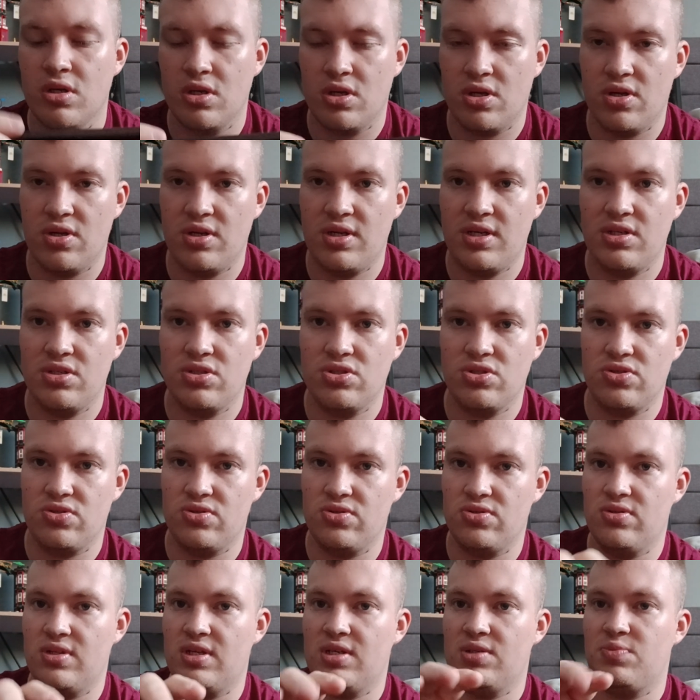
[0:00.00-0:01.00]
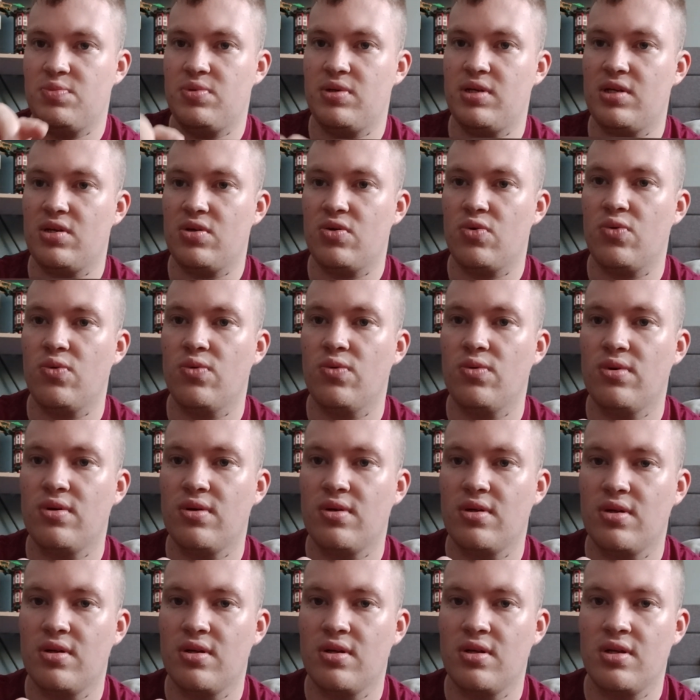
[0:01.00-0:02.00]
on it, so that's pretty cool.
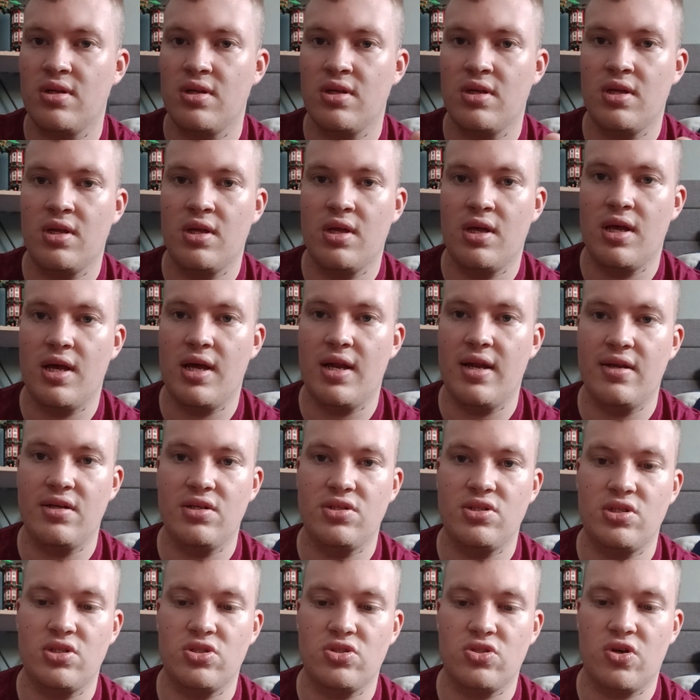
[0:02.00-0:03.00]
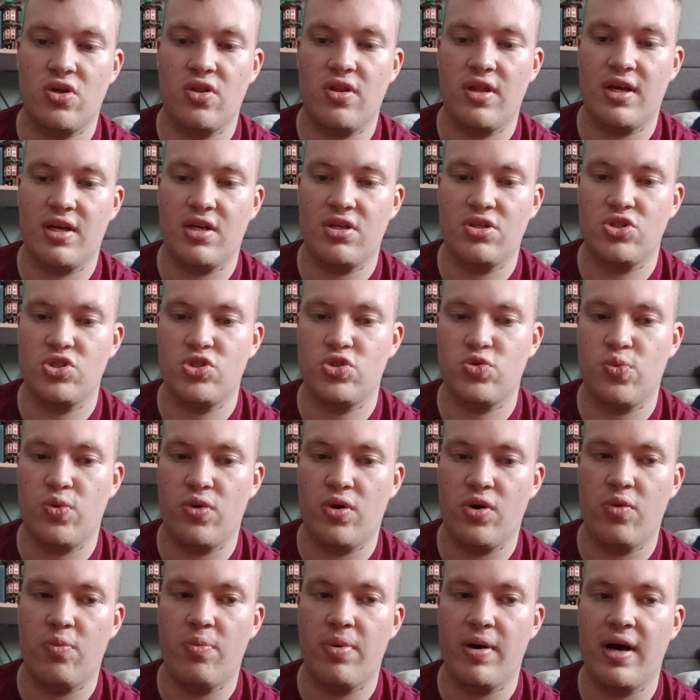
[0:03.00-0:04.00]
And then she's got like a
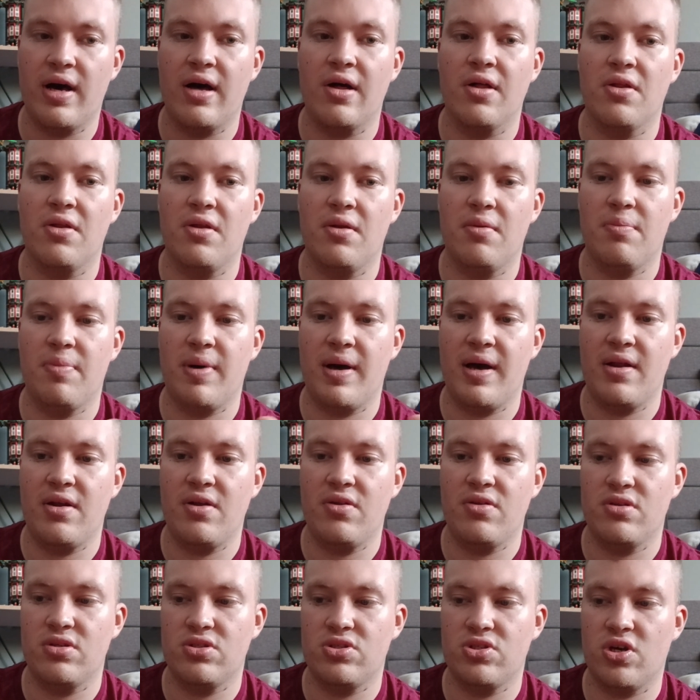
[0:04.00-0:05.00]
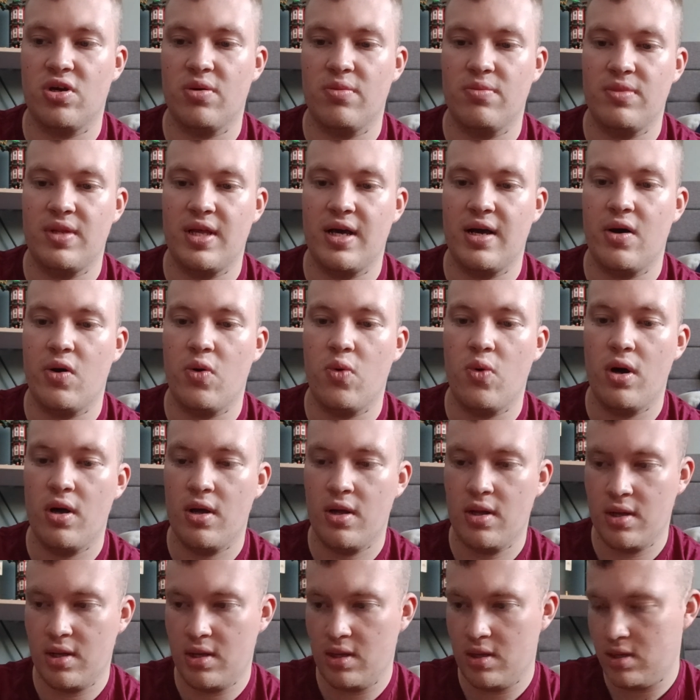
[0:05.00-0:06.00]
swirl pattern at the top. Now
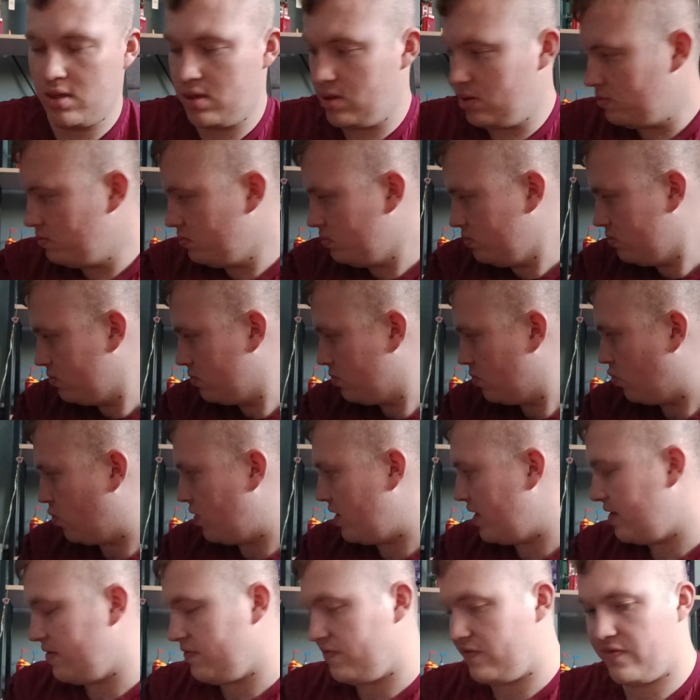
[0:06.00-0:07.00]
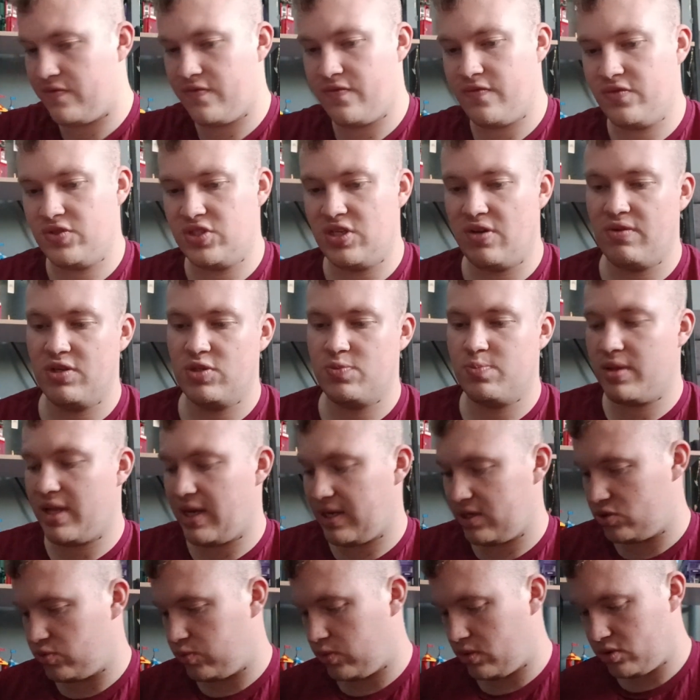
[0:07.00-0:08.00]
with Sirius
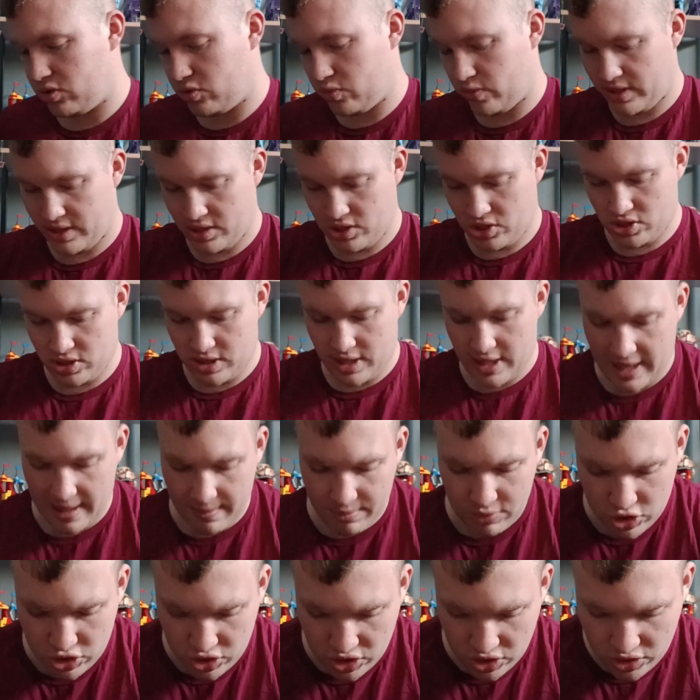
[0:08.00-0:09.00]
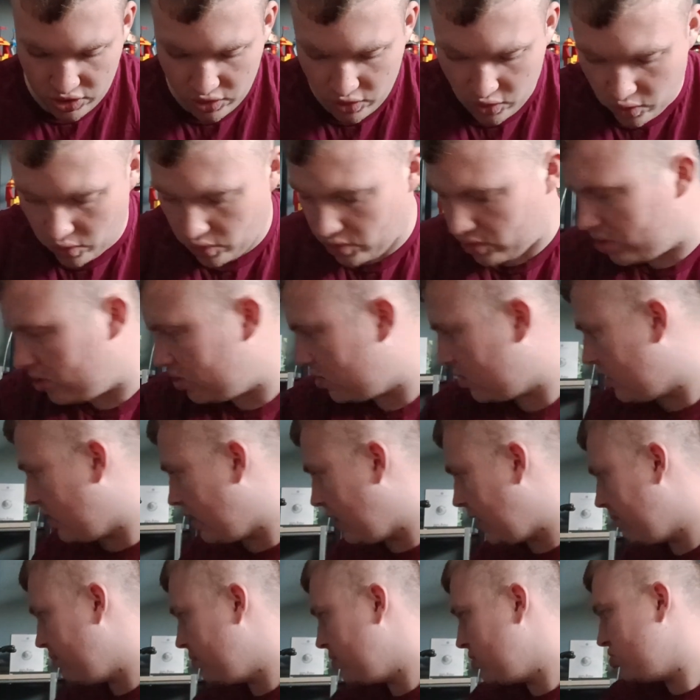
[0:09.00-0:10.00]
Black's wand, which I am just going to go on,
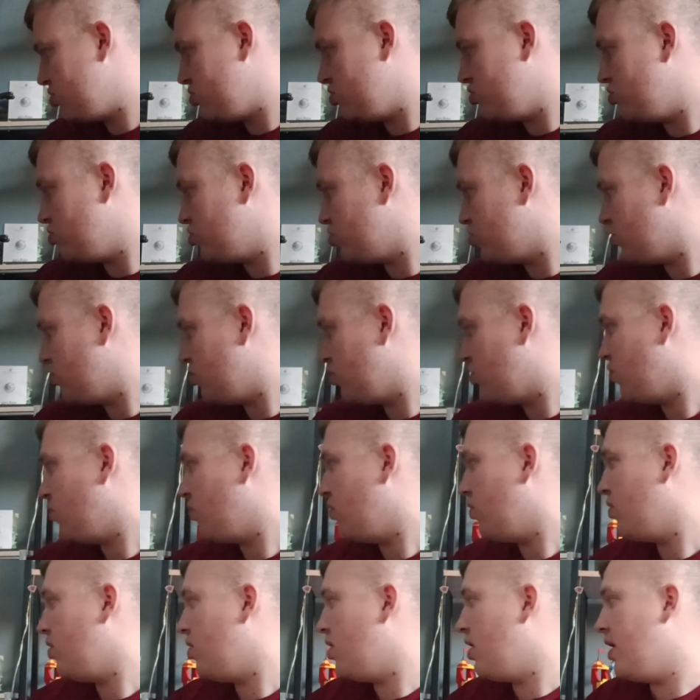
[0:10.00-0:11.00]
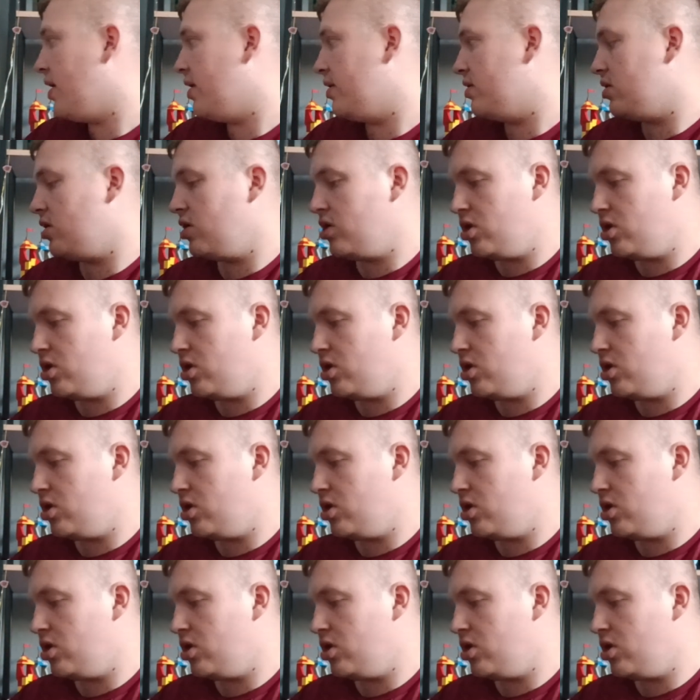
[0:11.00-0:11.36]
I'm actually just going to go and